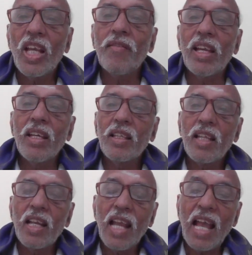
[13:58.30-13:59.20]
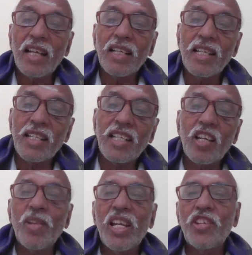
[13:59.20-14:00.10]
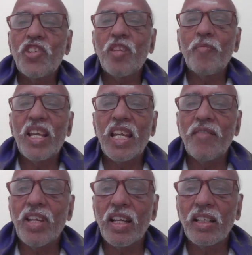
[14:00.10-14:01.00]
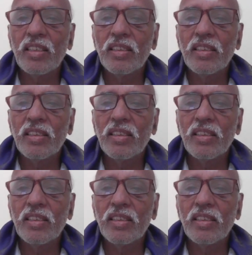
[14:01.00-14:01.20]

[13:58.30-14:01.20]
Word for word: Anyway, they lack discrimination in behavior.